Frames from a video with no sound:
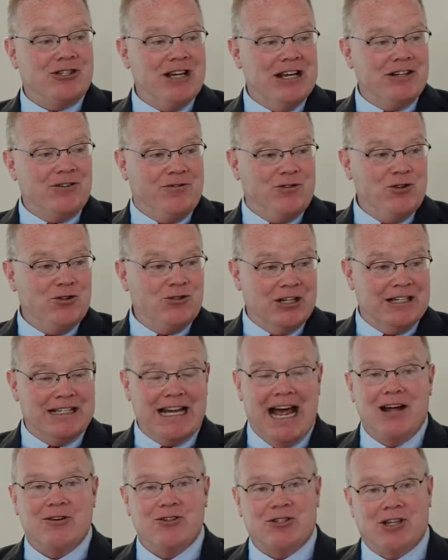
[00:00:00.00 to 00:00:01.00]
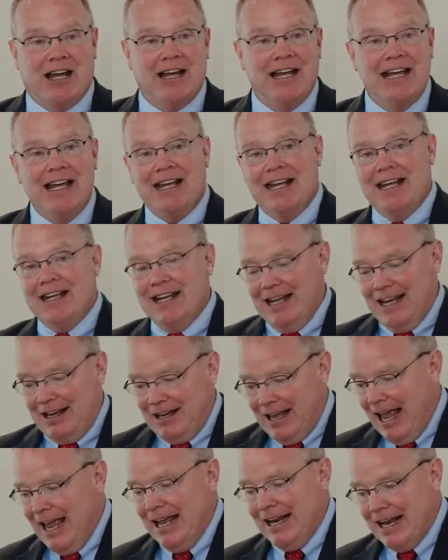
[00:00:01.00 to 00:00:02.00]
centrifuge it down to
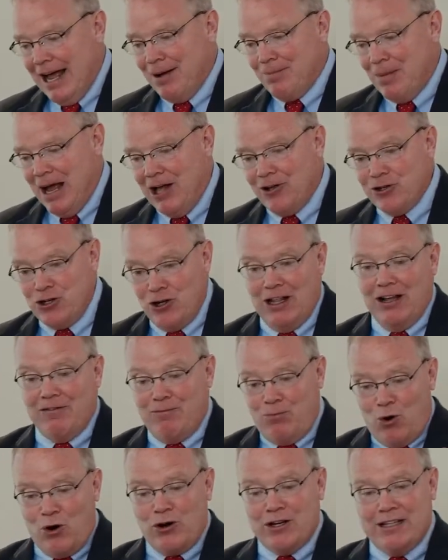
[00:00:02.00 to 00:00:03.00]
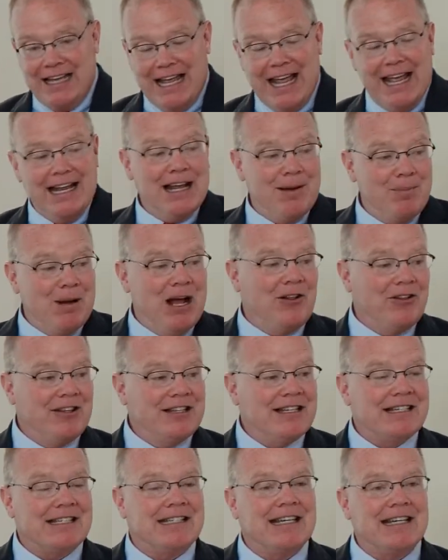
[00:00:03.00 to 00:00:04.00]
8 ml, you'll have more in the 8 ml
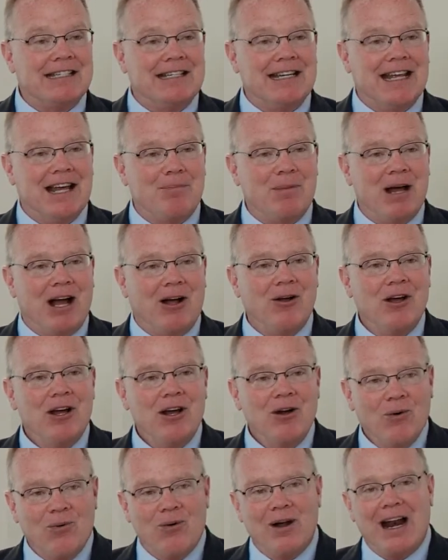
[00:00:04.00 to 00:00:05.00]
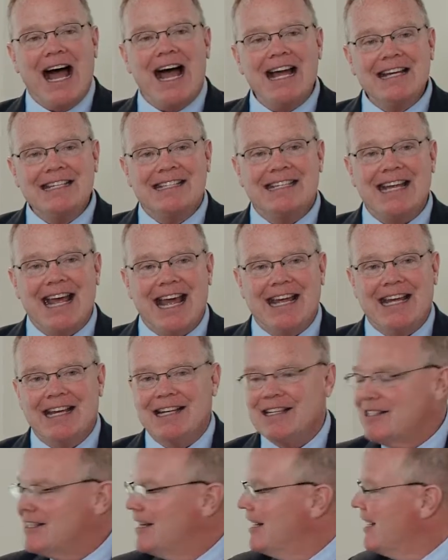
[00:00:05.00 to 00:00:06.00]
than the 60 ml. What I say
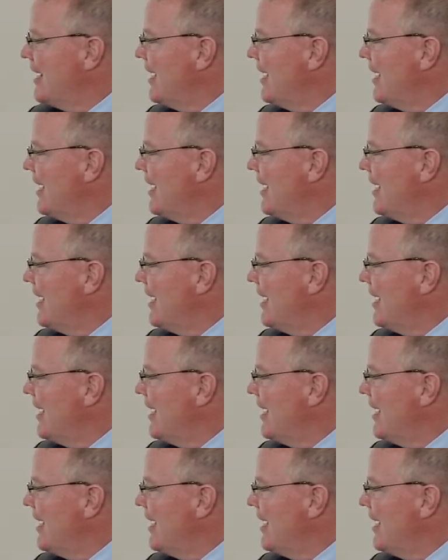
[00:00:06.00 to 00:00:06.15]
is,